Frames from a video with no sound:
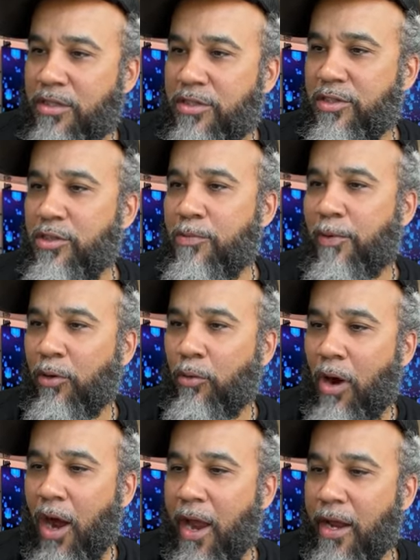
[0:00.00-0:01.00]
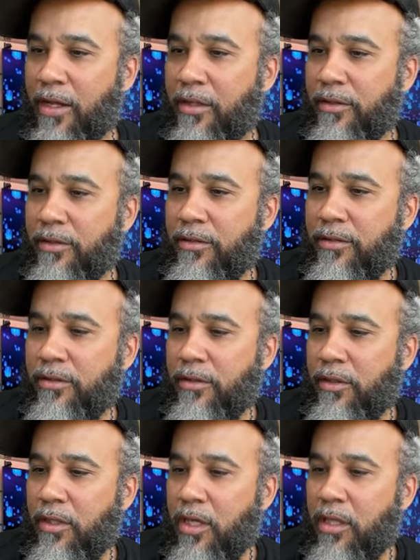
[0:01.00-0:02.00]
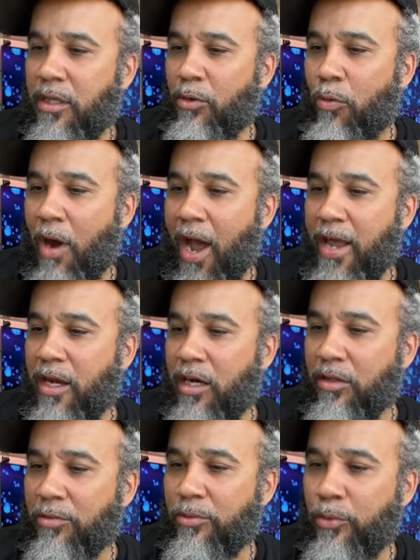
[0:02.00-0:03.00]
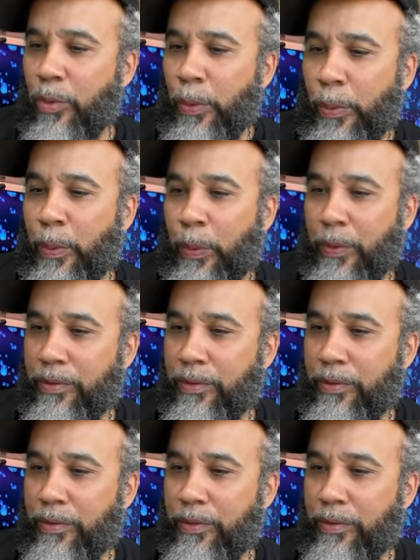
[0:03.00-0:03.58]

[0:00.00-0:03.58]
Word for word: Super white. The white on them. Woo.